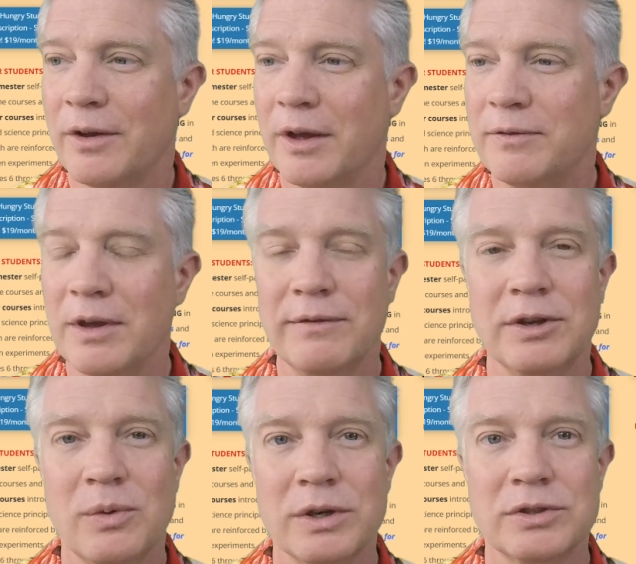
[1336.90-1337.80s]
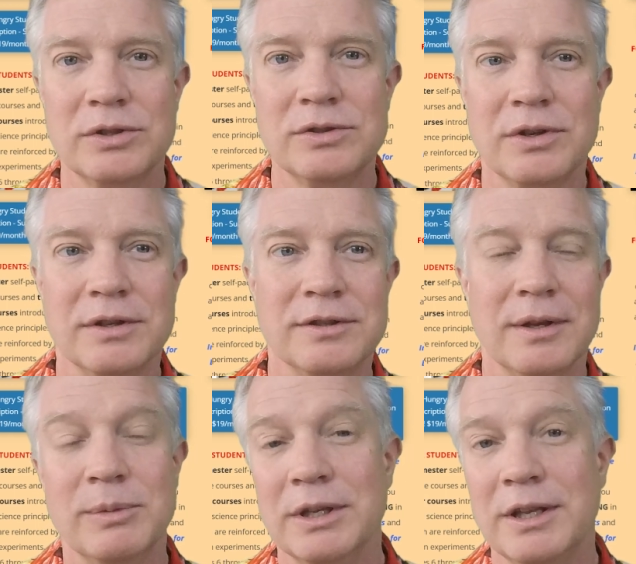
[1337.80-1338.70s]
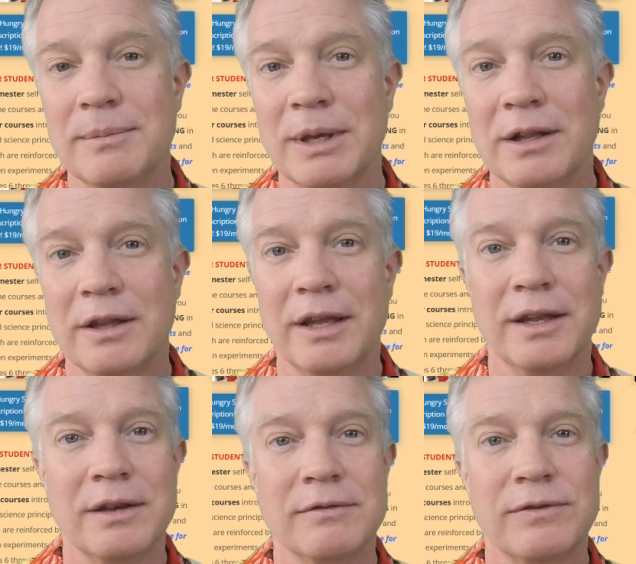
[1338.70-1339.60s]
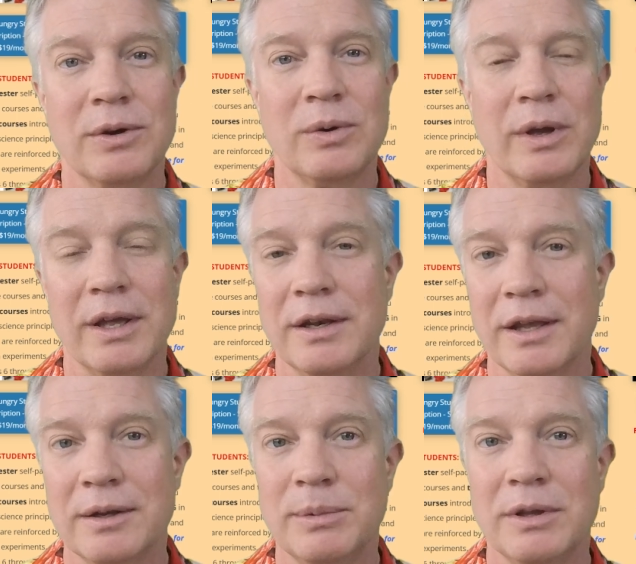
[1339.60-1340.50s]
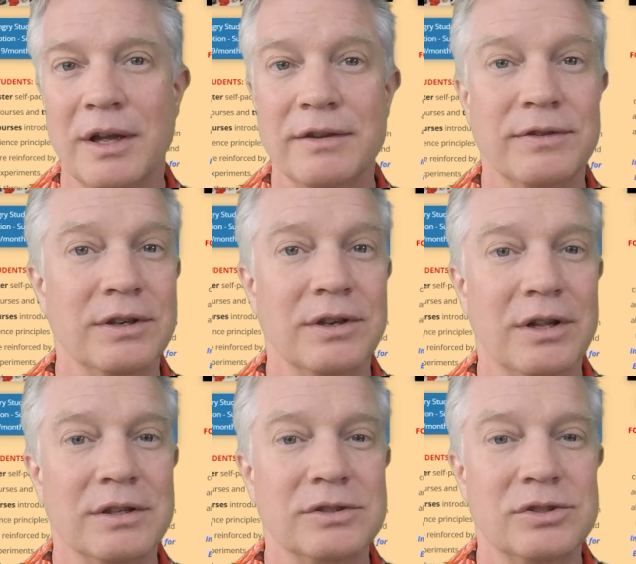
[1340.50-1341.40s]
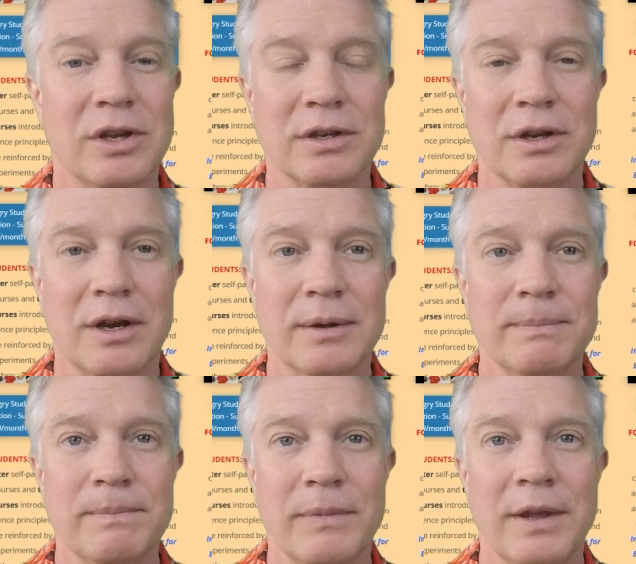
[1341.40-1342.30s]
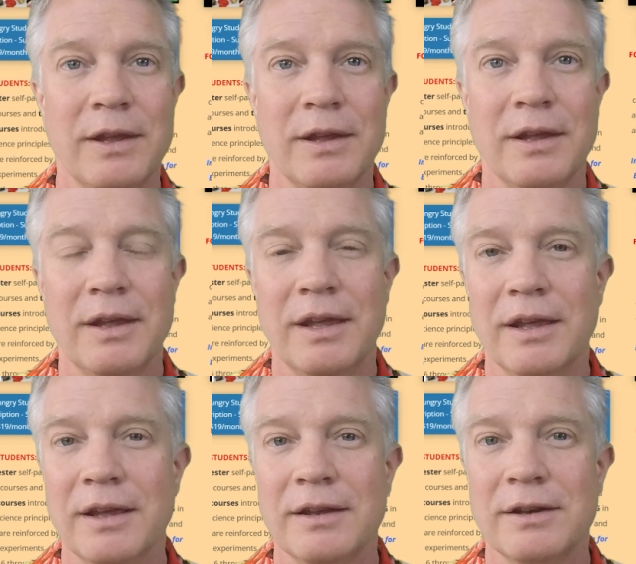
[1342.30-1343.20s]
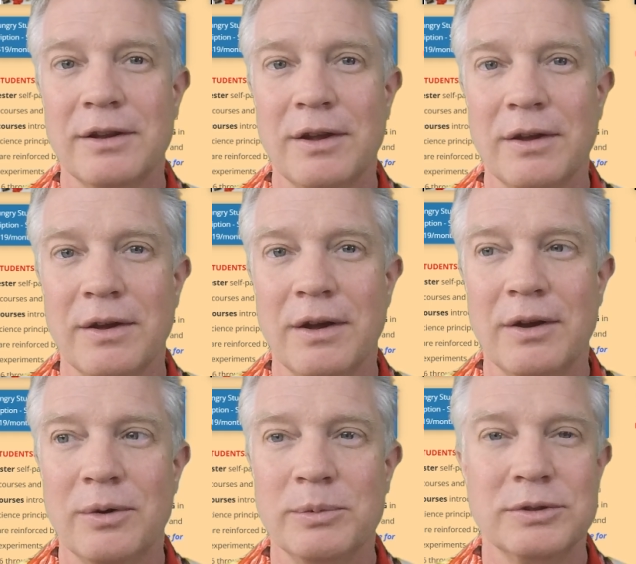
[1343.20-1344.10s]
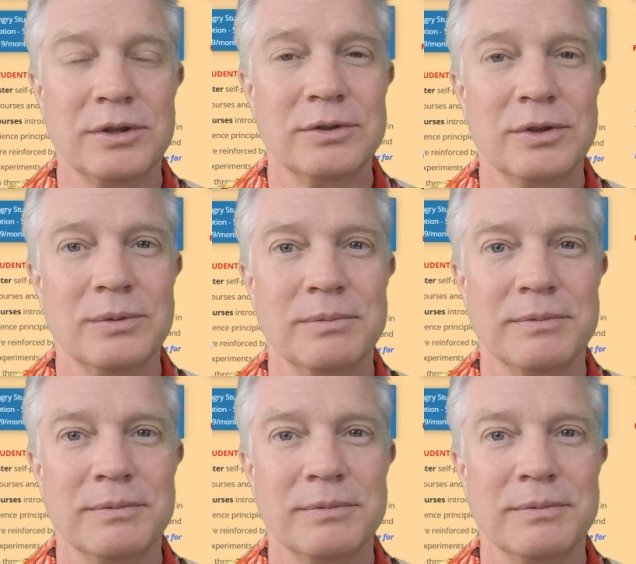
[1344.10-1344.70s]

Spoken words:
If you have any questions, you can send me an email at info@edible-knowledge.com, and I hope to see you soon.